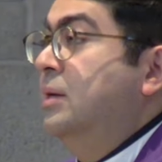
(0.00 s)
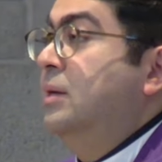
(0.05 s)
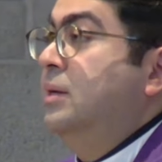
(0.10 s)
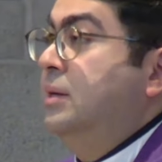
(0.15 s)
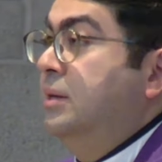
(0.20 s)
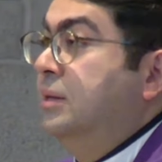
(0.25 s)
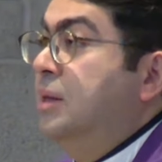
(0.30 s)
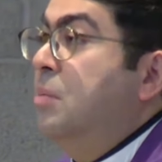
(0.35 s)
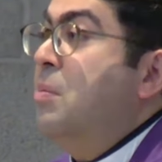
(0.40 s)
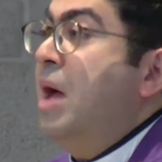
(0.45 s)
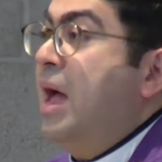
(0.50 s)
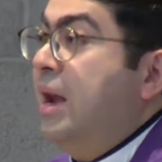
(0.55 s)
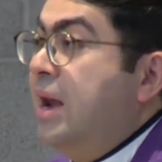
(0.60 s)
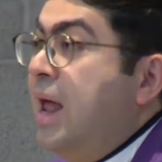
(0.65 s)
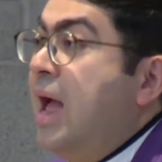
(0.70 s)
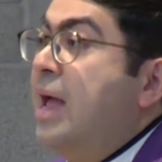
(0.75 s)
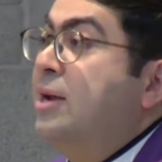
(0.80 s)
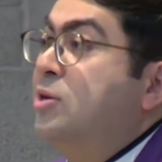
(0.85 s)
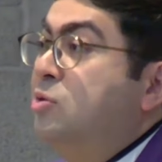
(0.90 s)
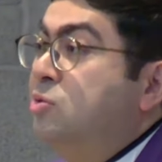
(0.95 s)
The man
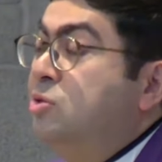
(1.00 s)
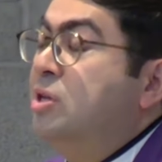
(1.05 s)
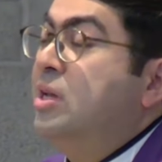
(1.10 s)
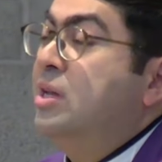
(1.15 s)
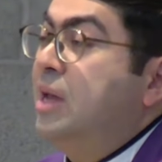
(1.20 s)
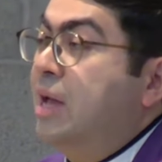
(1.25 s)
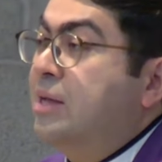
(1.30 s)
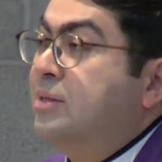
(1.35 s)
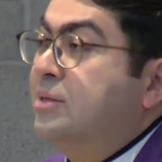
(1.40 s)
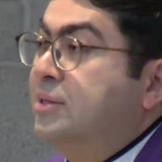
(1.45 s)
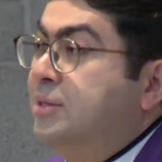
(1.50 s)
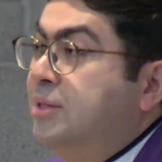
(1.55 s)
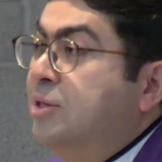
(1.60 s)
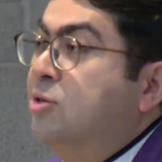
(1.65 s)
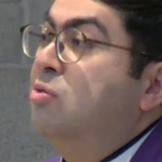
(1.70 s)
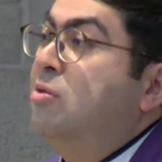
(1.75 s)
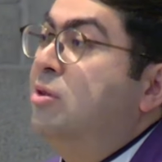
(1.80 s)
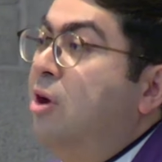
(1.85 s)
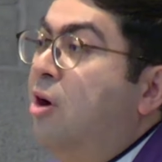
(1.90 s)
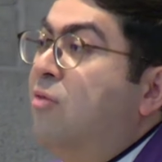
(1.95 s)
had to say yes
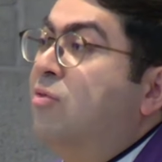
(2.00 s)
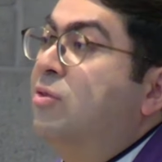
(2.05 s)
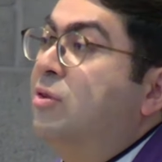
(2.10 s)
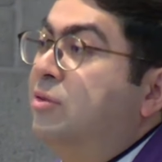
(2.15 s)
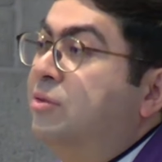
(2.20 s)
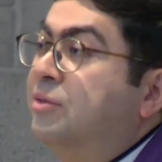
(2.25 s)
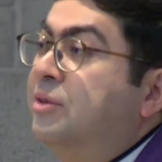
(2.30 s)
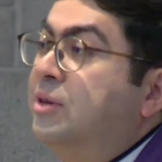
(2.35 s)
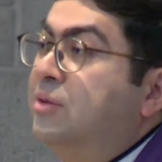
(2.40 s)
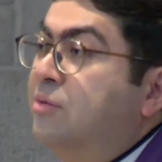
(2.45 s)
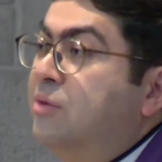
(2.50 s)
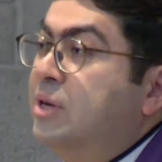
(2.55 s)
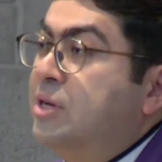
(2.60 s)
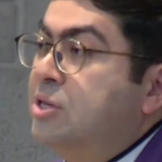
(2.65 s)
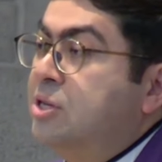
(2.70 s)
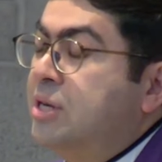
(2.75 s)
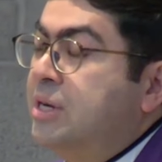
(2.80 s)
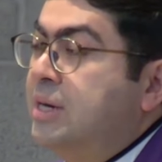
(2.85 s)
to the offer of confession.